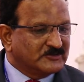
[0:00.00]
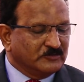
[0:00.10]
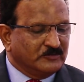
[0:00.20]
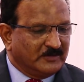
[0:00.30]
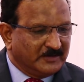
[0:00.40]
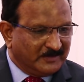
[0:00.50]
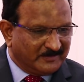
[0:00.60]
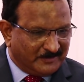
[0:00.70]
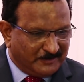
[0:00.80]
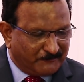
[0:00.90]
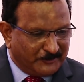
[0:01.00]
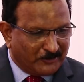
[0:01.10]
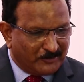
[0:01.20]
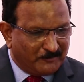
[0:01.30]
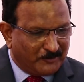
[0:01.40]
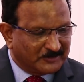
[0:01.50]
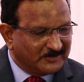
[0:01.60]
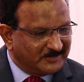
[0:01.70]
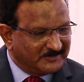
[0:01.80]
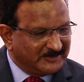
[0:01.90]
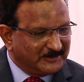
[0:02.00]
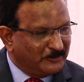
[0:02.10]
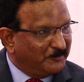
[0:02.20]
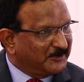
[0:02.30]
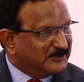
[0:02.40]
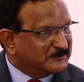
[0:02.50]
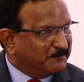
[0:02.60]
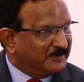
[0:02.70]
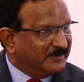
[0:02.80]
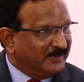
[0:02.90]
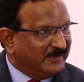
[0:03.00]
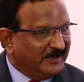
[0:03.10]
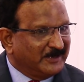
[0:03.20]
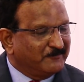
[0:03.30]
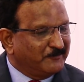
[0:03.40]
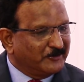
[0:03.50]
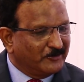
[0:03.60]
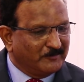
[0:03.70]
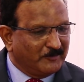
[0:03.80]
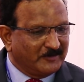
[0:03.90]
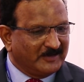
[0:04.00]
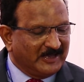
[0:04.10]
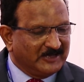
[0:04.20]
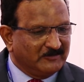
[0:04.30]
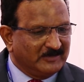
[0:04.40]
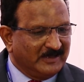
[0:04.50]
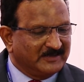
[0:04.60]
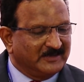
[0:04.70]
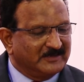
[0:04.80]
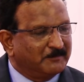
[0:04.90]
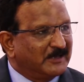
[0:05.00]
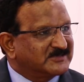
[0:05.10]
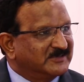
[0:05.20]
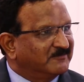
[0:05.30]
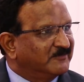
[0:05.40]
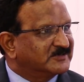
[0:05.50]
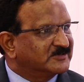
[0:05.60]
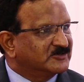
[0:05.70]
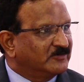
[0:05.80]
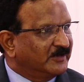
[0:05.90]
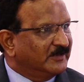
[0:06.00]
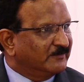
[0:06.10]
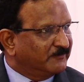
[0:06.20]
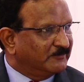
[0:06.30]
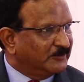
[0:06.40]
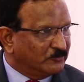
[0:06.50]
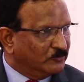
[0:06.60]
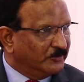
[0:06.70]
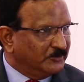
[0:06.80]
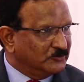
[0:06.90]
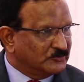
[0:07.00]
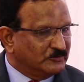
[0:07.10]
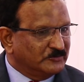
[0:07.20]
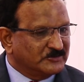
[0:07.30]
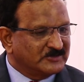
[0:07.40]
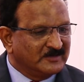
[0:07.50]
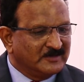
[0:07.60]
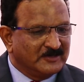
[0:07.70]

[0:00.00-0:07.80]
so if we talk about 33 kilometers per day and if we talk about the annual i think the plastic waste is not enough even to go in those roads